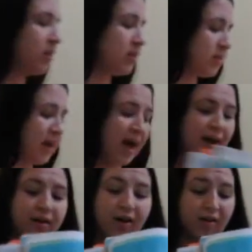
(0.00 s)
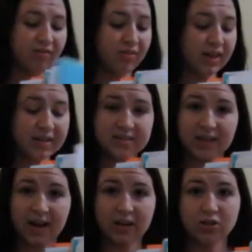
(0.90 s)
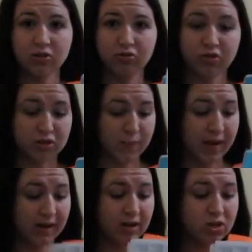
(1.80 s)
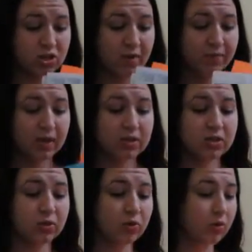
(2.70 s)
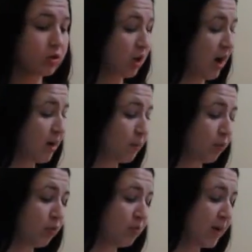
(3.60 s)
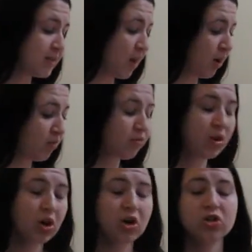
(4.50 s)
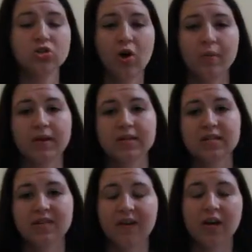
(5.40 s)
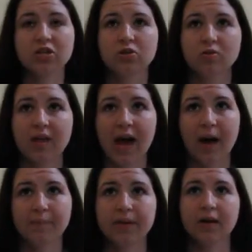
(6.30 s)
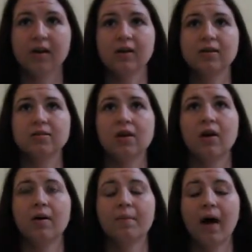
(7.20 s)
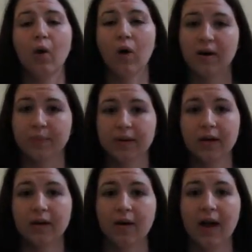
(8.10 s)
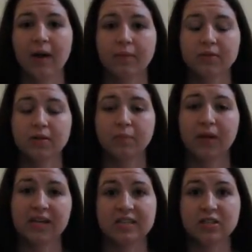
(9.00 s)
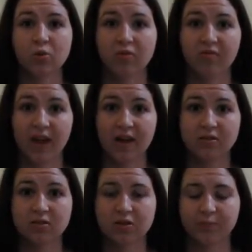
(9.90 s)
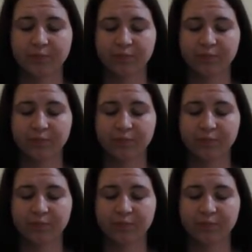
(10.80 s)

stack of things that I can do for Spanish to try and improve myself. So I'm going to see if I can do that, because I want to be able to place into advanced.